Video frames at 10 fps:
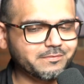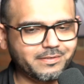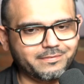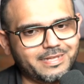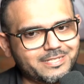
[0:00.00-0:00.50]

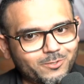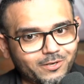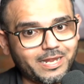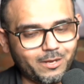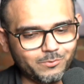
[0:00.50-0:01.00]
And that's not
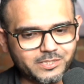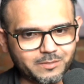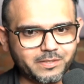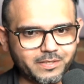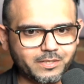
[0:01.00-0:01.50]
how it
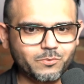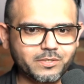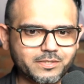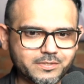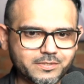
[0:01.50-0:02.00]
typically works.